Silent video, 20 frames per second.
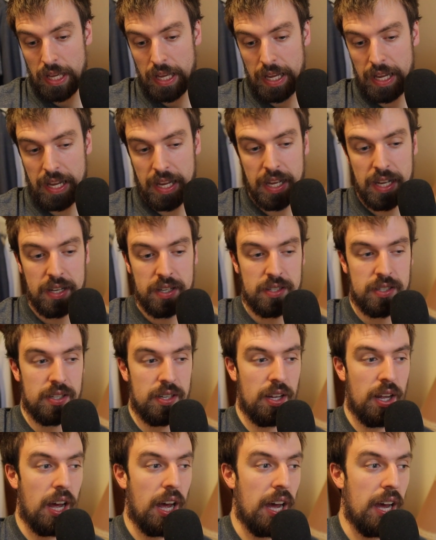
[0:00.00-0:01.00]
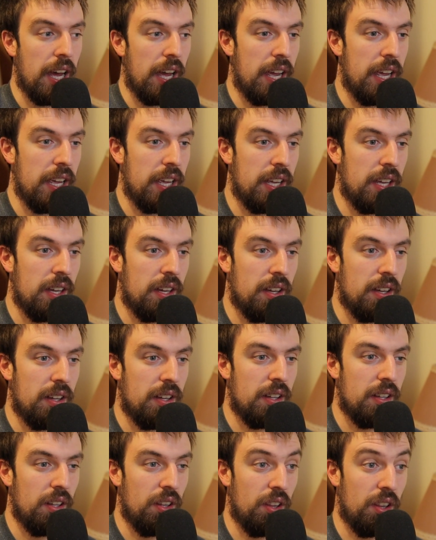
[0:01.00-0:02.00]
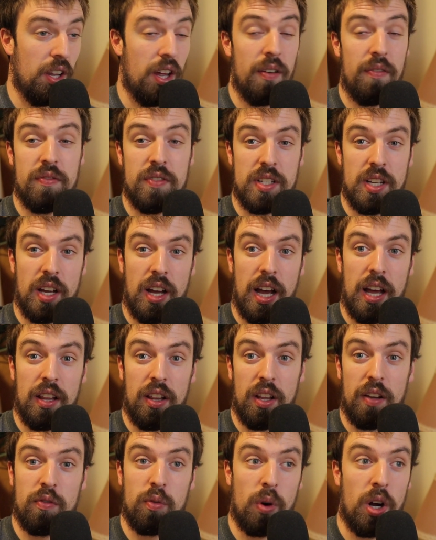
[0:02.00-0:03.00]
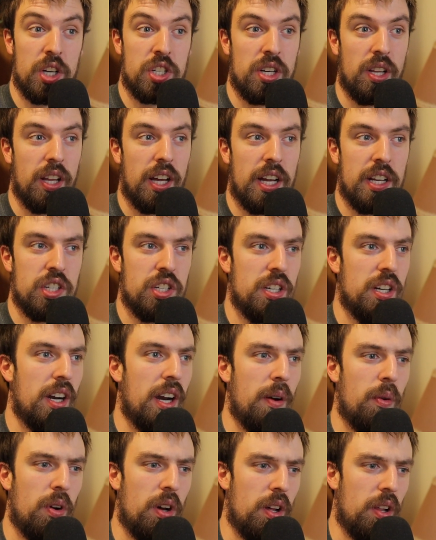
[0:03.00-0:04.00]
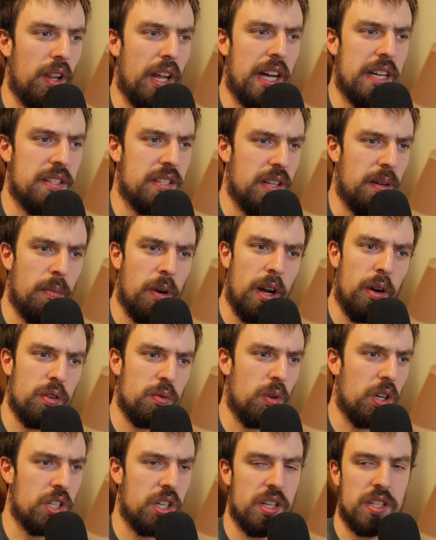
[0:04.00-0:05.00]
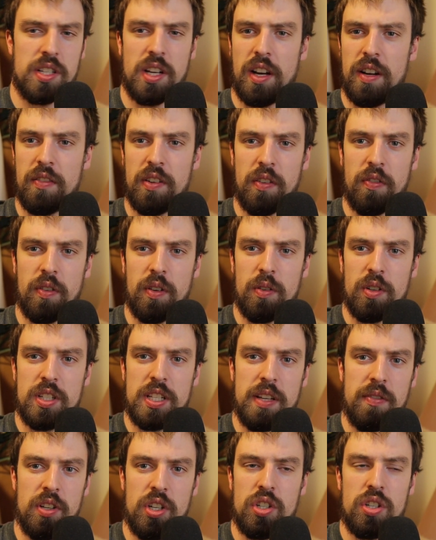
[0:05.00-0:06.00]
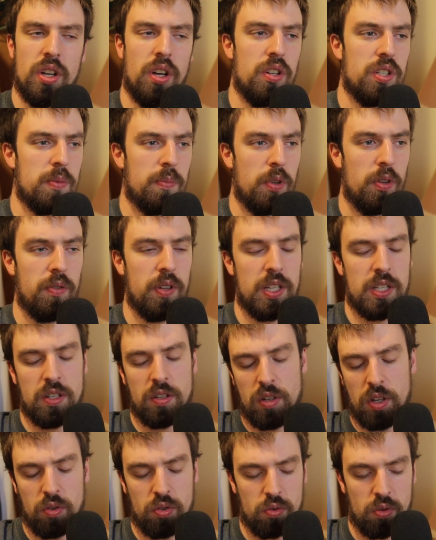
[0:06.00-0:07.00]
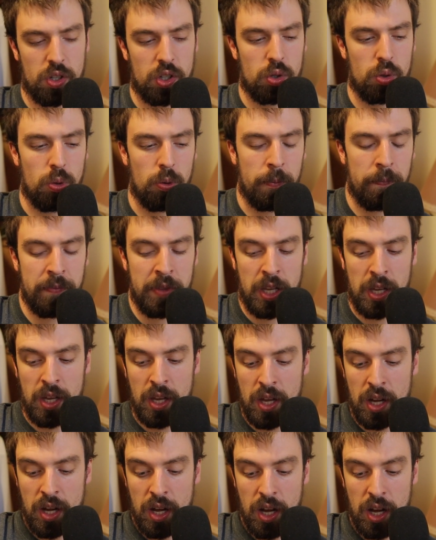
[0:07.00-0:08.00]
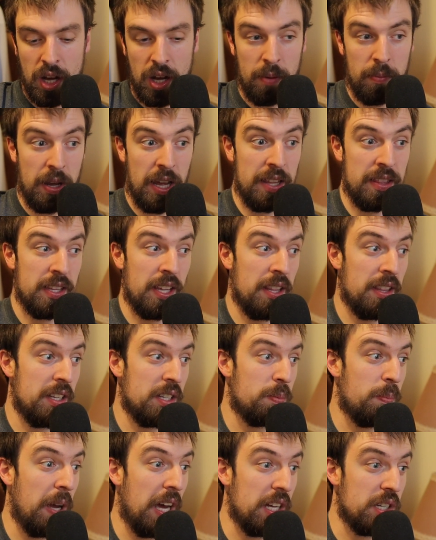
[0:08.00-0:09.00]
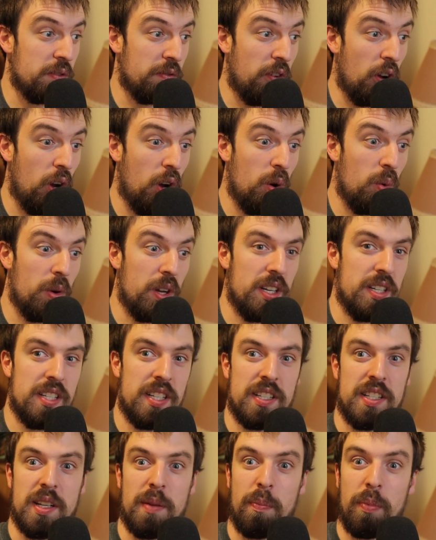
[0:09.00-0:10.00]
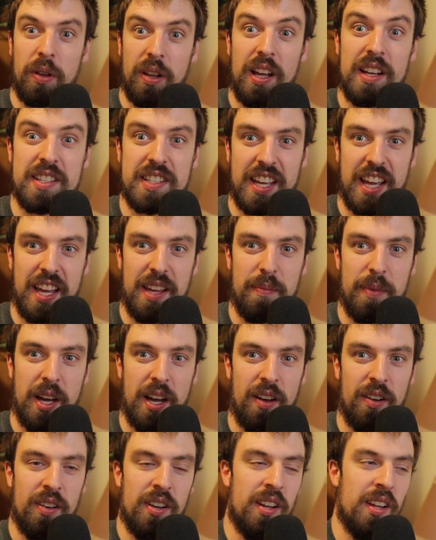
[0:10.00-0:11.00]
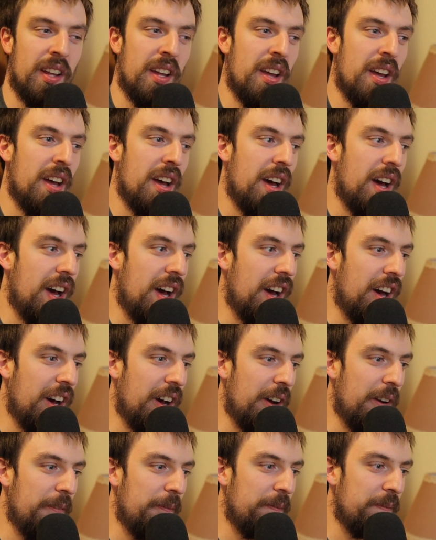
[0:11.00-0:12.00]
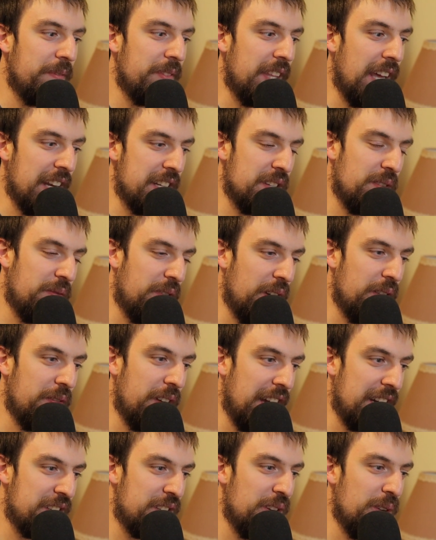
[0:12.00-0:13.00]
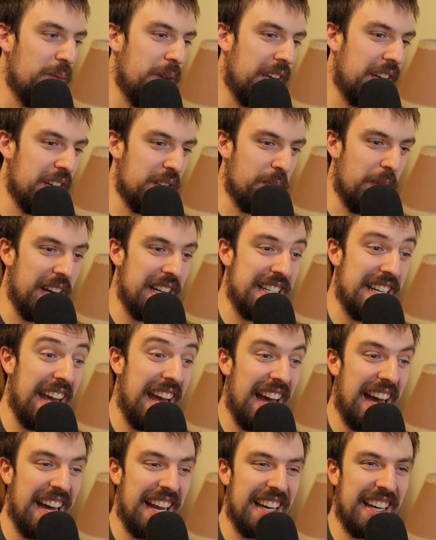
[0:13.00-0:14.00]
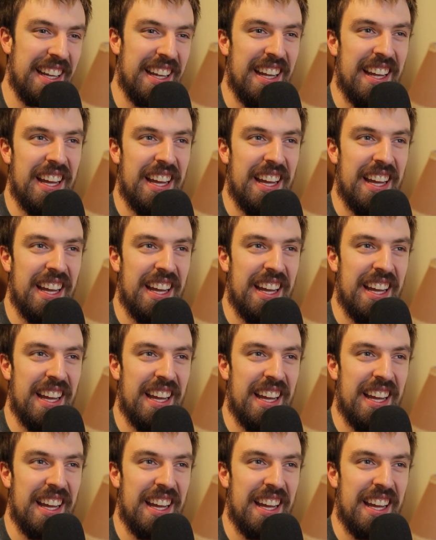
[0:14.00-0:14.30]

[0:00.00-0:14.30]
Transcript: and I loved watching it last year. Last summer I was watching a ton of different TV shows and movies, and it was really cool. And then this past fall when Disney Plus came out, that's a fun fact too, because my dad,